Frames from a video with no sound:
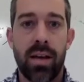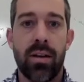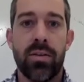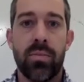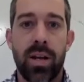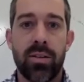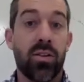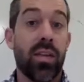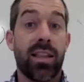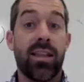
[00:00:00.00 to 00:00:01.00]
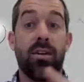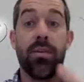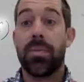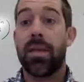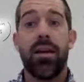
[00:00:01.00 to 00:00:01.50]
And it depends on
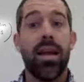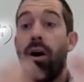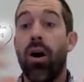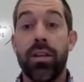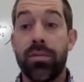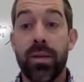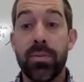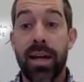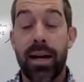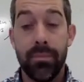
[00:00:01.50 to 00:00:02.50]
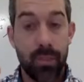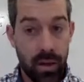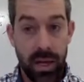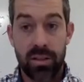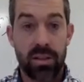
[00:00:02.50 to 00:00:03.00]
now on the flip side,
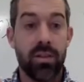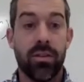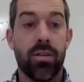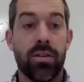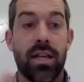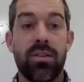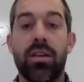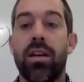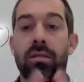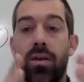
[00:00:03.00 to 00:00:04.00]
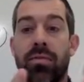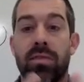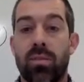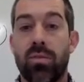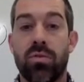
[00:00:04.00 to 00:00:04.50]
okay, just to throw this out there, if you have
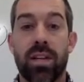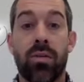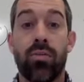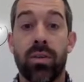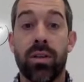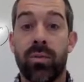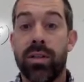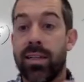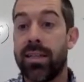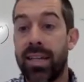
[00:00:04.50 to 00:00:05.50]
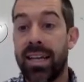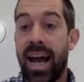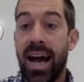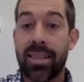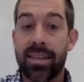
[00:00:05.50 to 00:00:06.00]
someone who's like a really, really elite
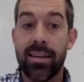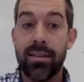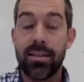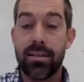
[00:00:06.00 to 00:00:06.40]
athlete,